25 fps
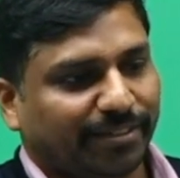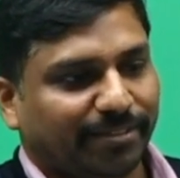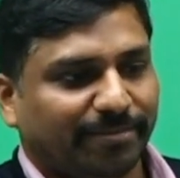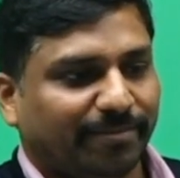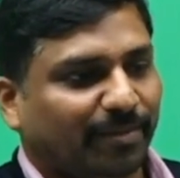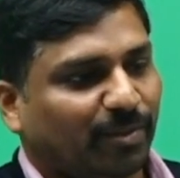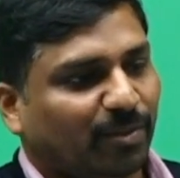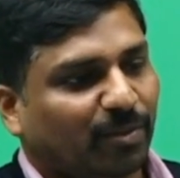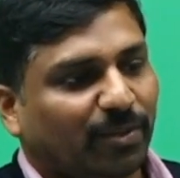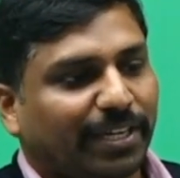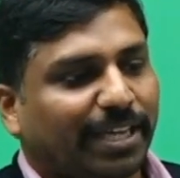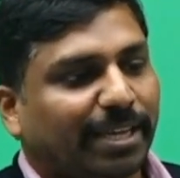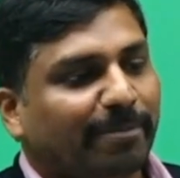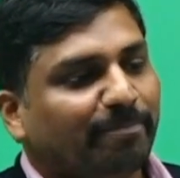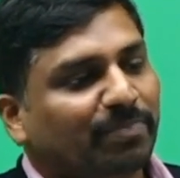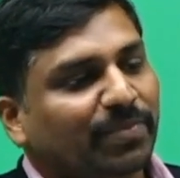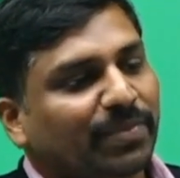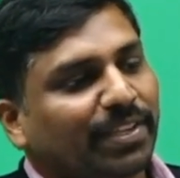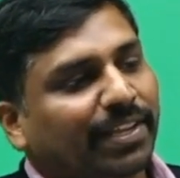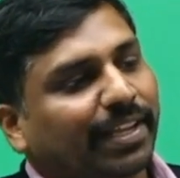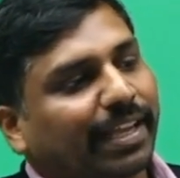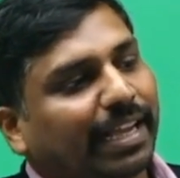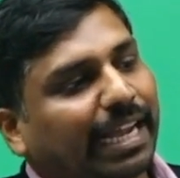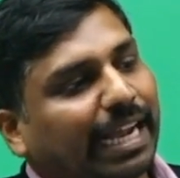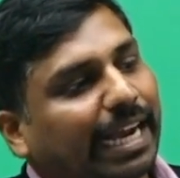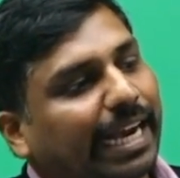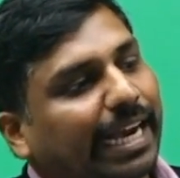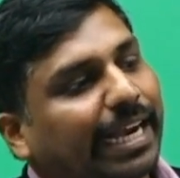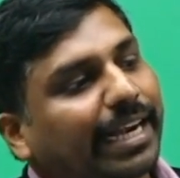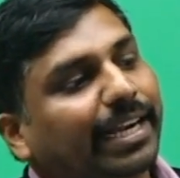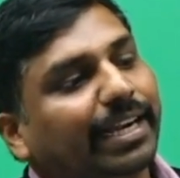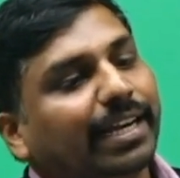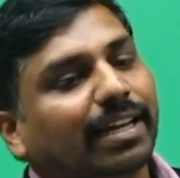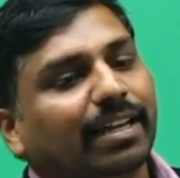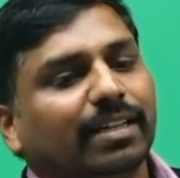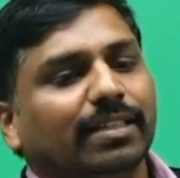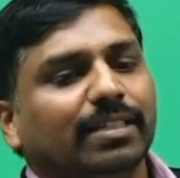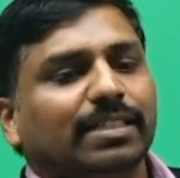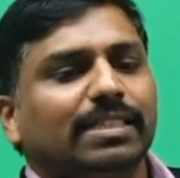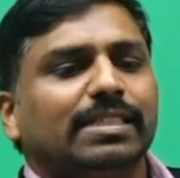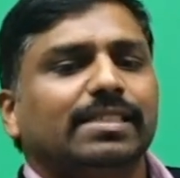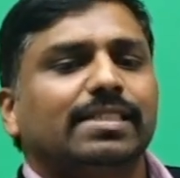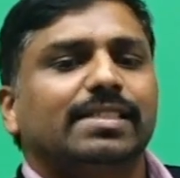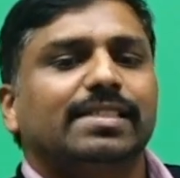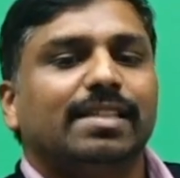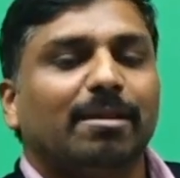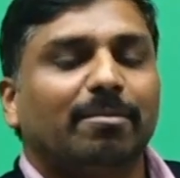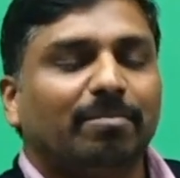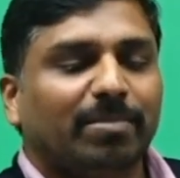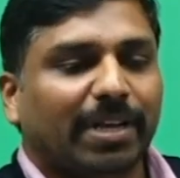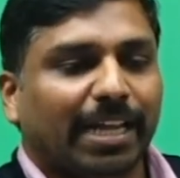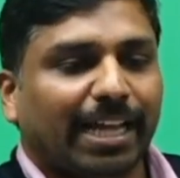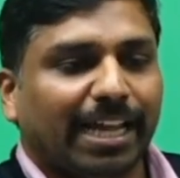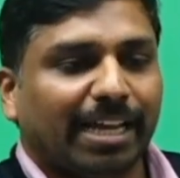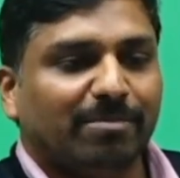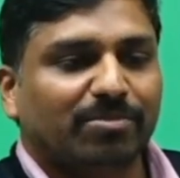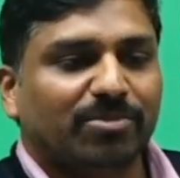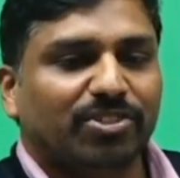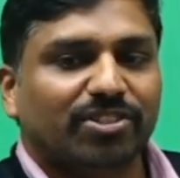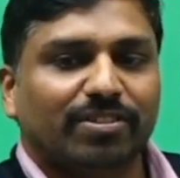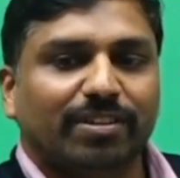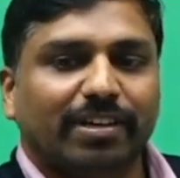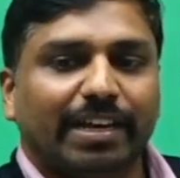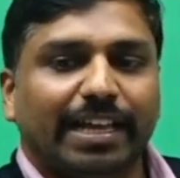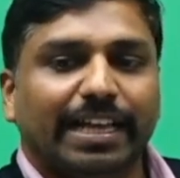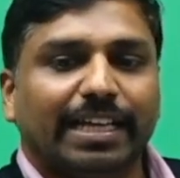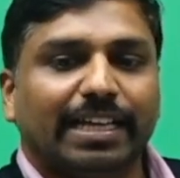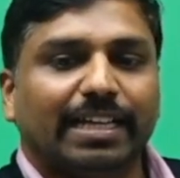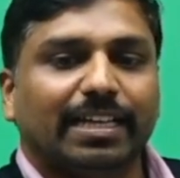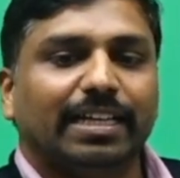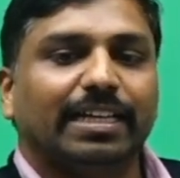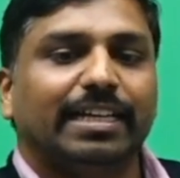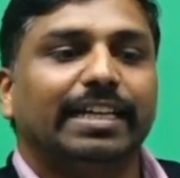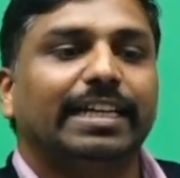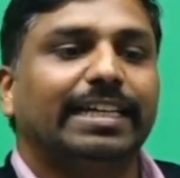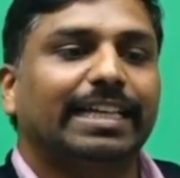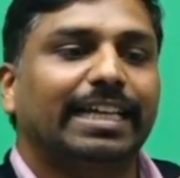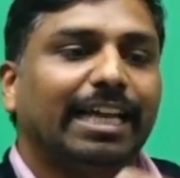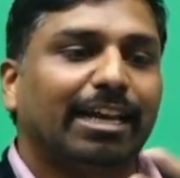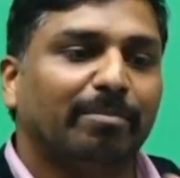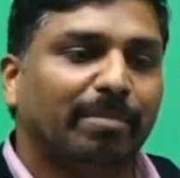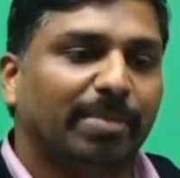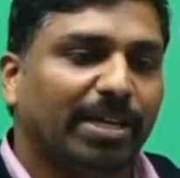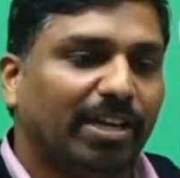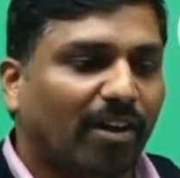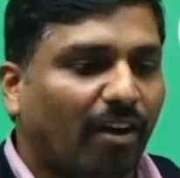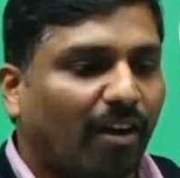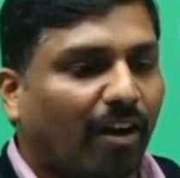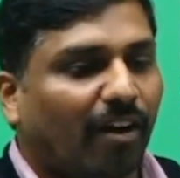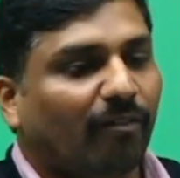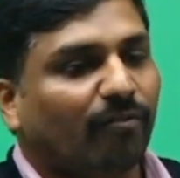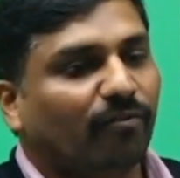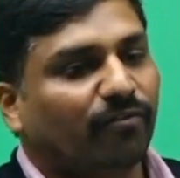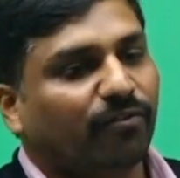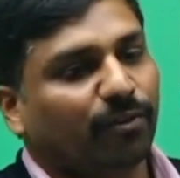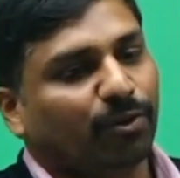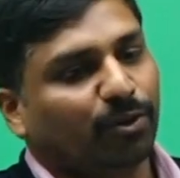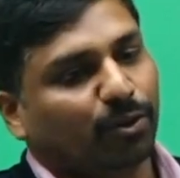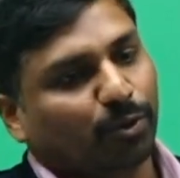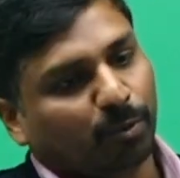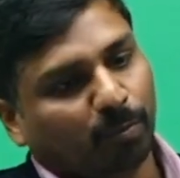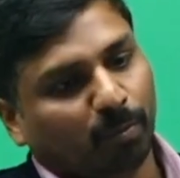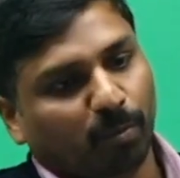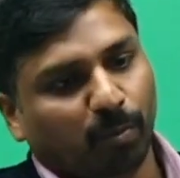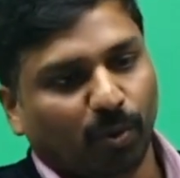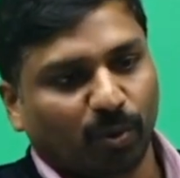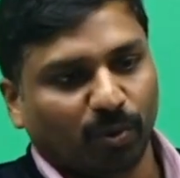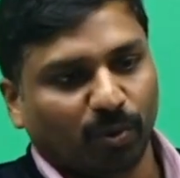Okay, and sometimes like it can be harmful to both